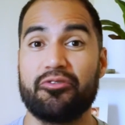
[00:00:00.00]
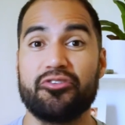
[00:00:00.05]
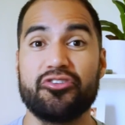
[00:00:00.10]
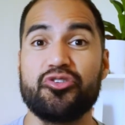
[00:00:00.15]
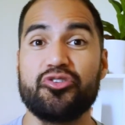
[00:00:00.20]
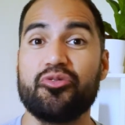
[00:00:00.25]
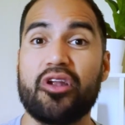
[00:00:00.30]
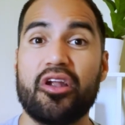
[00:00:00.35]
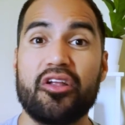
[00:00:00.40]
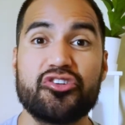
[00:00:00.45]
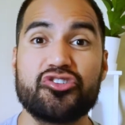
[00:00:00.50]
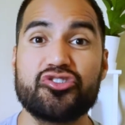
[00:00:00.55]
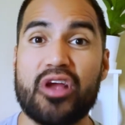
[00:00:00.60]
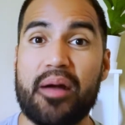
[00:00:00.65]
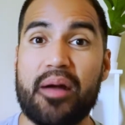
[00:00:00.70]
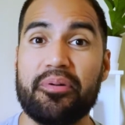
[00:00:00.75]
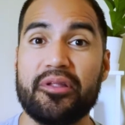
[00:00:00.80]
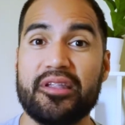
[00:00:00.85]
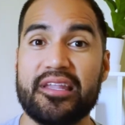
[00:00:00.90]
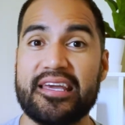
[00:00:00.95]
do it on the
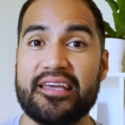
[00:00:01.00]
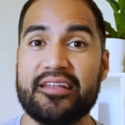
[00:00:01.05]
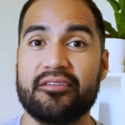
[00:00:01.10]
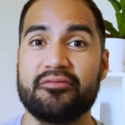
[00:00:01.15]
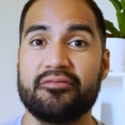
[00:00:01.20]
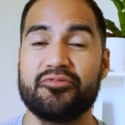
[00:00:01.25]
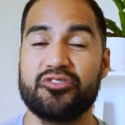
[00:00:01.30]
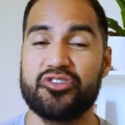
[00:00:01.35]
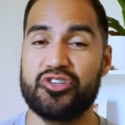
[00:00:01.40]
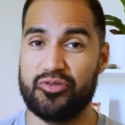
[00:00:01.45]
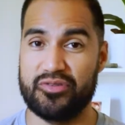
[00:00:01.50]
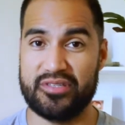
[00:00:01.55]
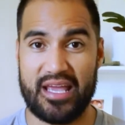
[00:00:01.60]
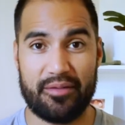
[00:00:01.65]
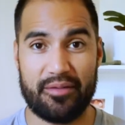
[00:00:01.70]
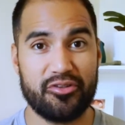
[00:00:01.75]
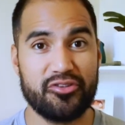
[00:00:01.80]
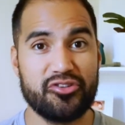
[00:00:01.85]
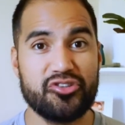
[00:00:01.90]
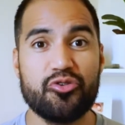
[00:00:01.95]
trampoline. She was
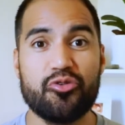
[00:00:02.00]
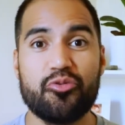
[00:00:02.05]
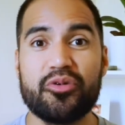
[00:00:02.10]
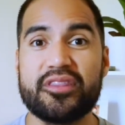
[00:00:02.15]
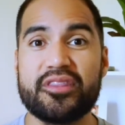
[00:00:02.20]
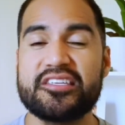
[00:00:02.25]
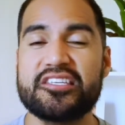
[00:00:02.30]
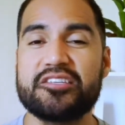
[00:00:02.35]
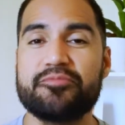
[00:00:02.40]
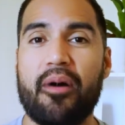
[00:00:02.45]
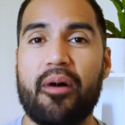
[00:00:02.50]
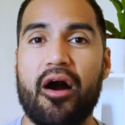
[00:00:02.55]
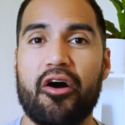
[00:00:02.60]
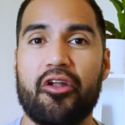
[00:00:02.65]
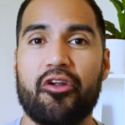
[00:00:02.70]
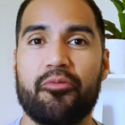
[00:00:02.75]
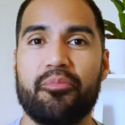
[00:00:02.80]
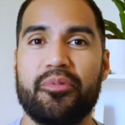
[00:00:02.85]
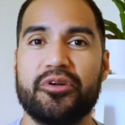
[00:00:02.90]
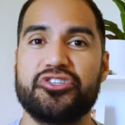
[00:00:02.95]
able to do it with a
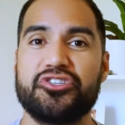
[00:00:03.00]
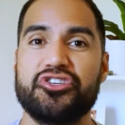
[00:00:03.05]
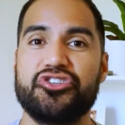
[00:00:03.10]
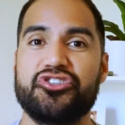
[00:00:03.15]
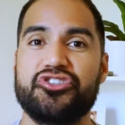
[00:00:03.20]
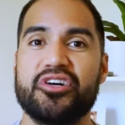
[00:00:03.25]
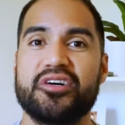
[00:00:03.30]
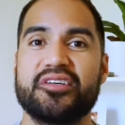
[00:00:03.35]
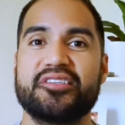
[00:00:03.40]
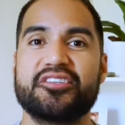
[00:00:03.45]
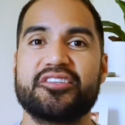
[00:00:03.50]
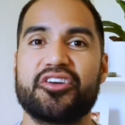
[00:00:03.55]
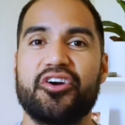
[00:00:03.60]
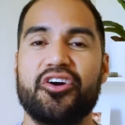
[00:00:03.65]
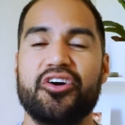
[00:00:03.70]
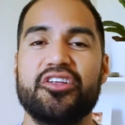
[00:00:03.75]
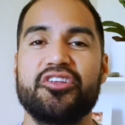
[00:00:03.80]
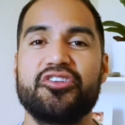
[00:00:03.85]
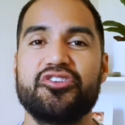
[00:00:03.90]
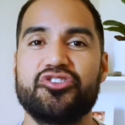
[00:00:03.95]
spotter, but she just
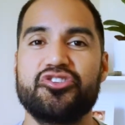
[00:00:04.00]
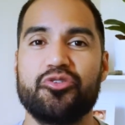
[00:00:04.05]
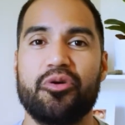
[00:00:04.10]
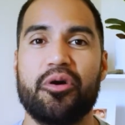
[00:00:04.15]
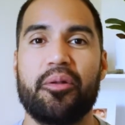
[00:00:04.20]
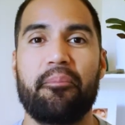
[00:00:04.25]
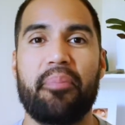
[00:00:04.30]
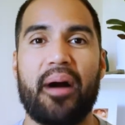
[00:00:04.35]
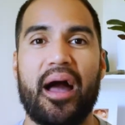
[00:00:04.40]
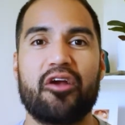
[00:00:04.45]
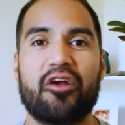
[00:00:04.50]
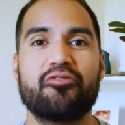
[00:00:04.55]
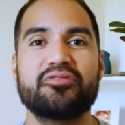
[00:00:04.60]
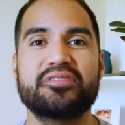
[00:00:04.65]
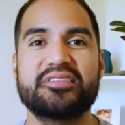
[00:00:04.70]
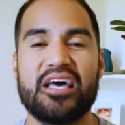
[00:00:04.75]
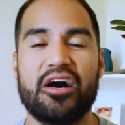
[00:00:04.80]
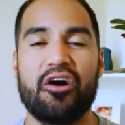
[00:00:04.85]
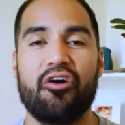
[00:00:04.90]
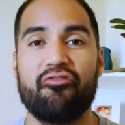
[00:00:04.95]
couldn't do it by
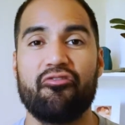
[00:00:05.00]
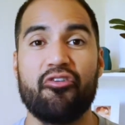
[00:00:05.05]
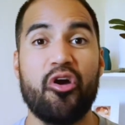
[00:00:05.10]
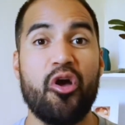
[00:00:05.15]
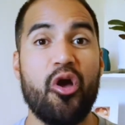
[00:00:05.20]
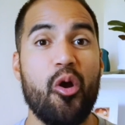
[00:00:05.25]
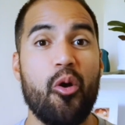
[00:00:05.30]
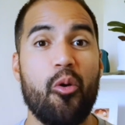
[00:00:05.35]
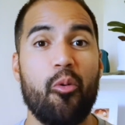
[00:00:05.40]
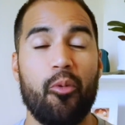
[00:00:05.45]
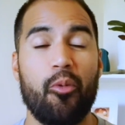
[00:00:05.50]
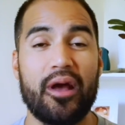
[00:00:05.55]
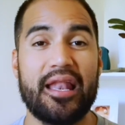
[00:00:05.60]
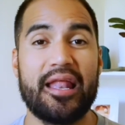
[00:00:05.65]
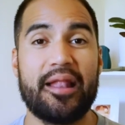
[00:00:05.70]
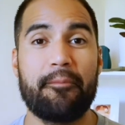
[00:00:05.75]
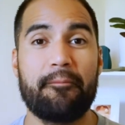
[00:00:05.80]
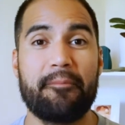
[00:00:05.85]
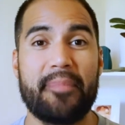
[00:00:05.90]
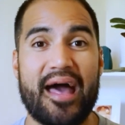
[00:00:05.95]
herself when
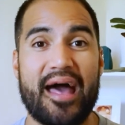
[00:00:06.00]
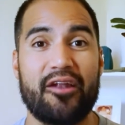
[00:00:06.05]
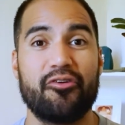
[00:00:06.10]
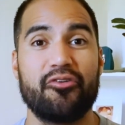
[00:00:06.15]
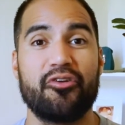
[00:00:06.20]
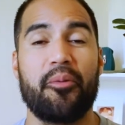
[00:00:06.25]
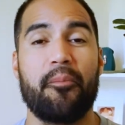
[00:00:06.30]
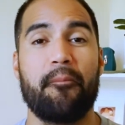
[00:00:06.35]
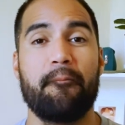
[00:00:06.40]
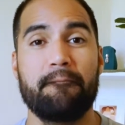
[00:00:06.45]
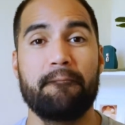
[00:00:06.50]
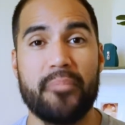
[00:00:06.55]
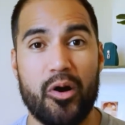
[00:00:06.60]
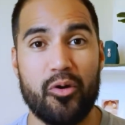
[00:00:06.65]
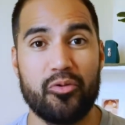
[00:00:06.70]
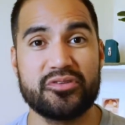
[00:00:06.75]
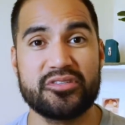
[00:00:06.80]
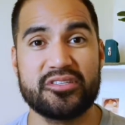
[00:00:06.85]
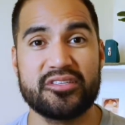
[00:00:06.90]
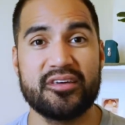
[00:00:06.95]
it mattered
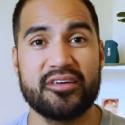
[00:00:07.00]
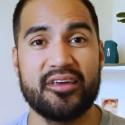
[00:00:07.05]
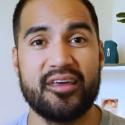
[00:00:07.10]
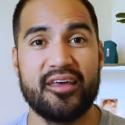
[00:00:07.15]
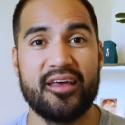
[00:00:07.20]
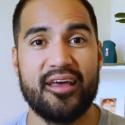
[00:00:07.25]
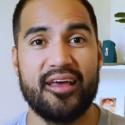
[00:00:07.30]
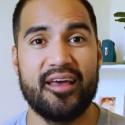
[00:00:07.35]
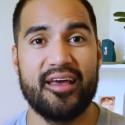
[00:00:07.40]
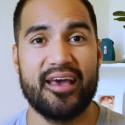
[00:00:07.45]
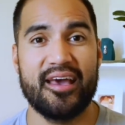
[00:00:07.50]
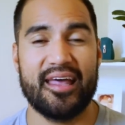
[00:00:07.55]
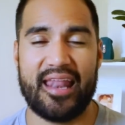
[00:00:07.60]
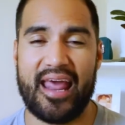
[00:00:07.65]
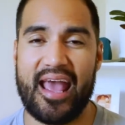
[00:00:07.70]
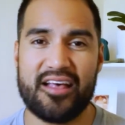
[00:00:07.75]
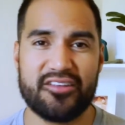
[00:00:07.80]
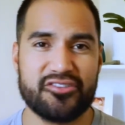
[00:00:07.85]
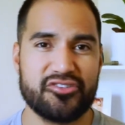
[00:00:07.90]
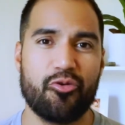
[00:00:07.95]
most. And I
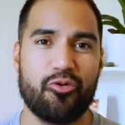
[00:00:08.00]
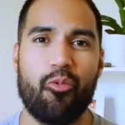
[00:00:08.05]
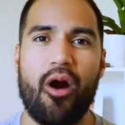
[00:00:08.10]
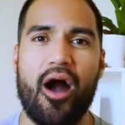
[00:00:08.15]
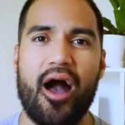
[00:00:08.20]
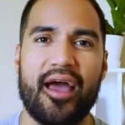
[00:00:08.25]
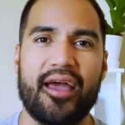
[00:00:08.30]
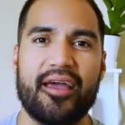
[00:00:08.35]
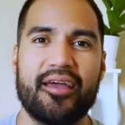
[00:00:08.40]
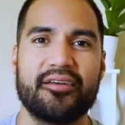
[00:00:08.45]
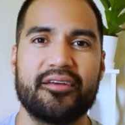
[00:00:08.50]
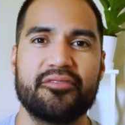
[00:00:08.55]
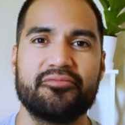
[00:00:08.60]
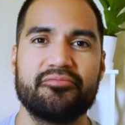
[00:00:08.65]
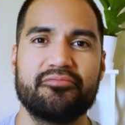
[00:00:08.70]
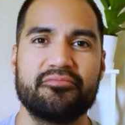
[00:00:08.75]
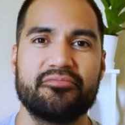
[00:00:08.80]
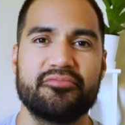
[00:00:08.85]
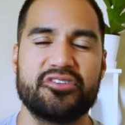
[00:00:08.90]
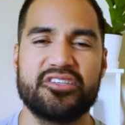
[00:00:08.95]
asked her why.
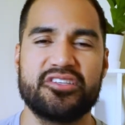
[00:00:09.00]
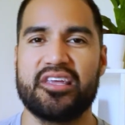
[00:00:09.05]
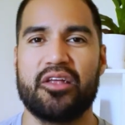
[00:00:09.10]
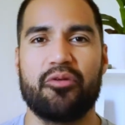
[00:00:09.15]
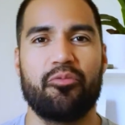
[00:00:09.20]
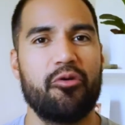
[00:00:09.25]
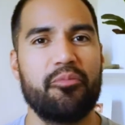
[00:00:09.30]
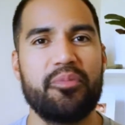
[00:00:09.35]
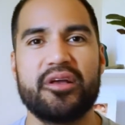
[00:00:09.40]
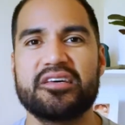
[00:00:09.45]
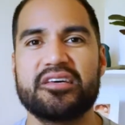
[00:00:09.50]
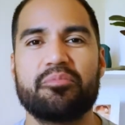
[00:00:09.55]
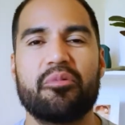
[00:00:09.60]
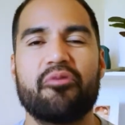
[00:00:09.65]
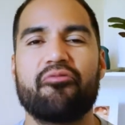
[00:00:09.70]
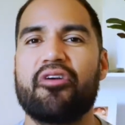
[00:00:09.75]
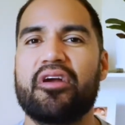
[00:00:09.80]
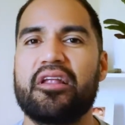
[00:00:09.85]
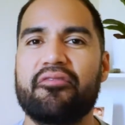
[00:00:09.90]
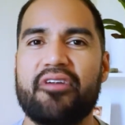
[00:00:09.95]
She said, well, because I'm
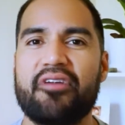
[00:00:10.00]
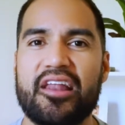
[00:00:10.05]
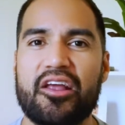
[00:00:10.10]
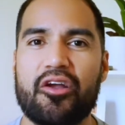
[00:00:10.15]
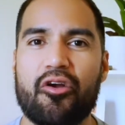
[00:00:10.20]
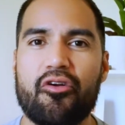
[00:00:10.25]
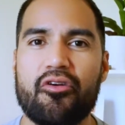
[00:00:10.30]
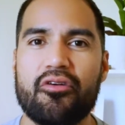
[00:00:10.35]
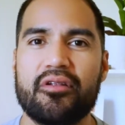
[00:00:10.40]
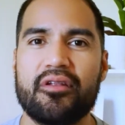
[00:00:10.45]
afraid of getting hurt.